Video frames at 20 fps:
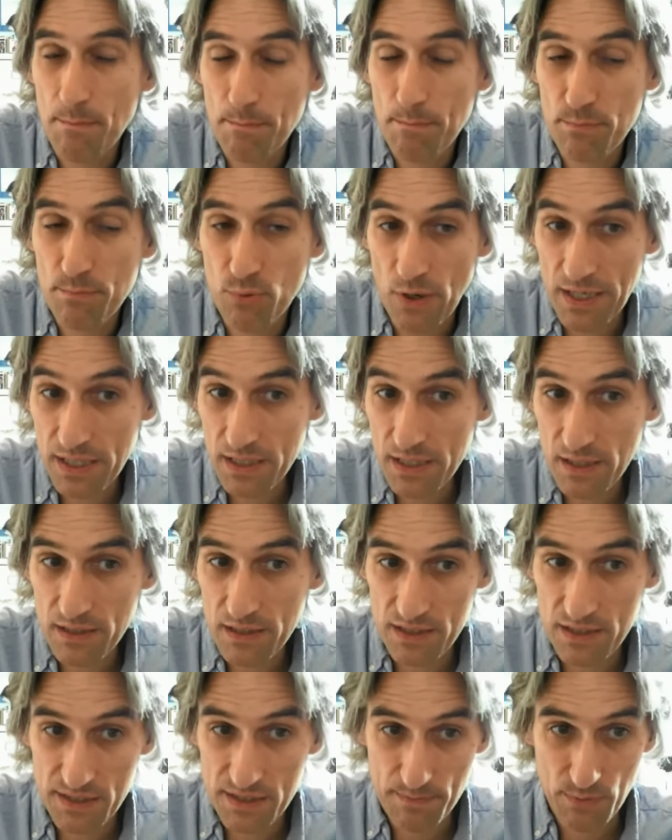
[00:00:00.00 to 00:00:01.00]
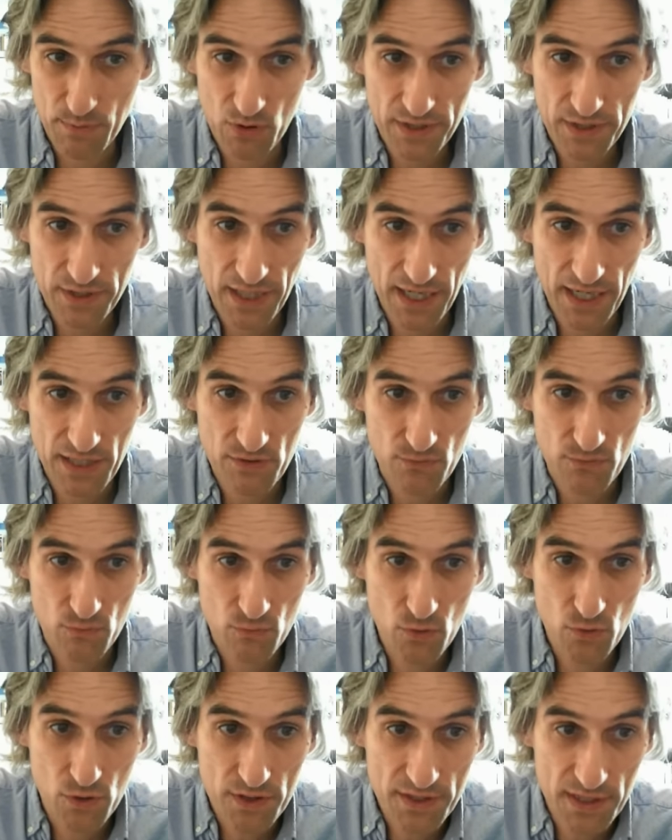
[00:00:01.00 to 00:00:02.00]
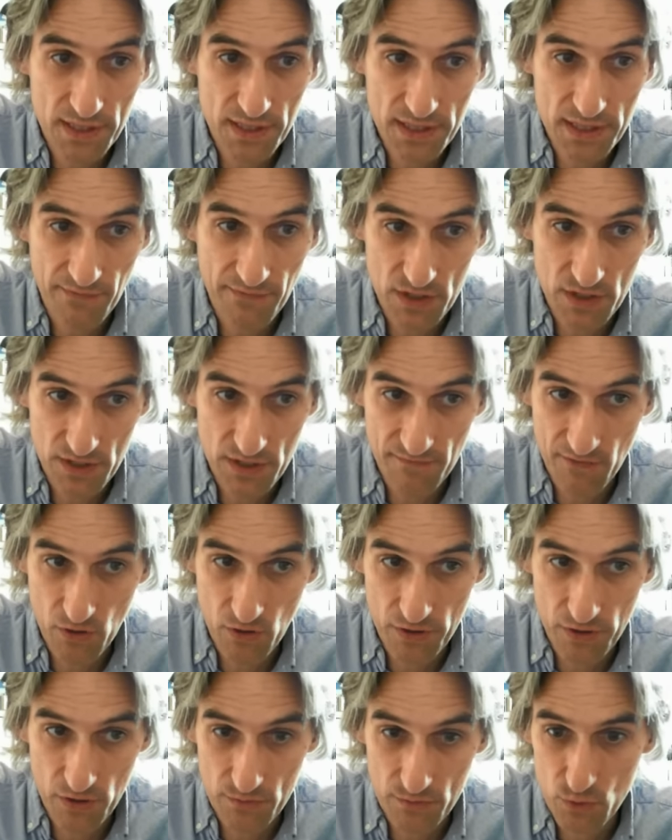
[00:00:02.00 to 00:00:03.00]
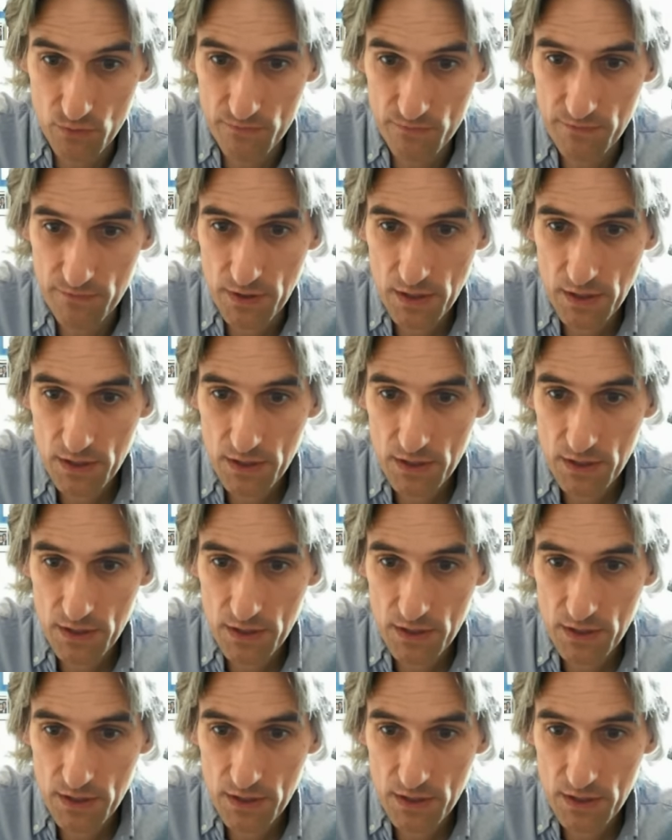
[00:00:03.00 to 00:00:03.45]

break this blockade. Rook c7 is a very good move.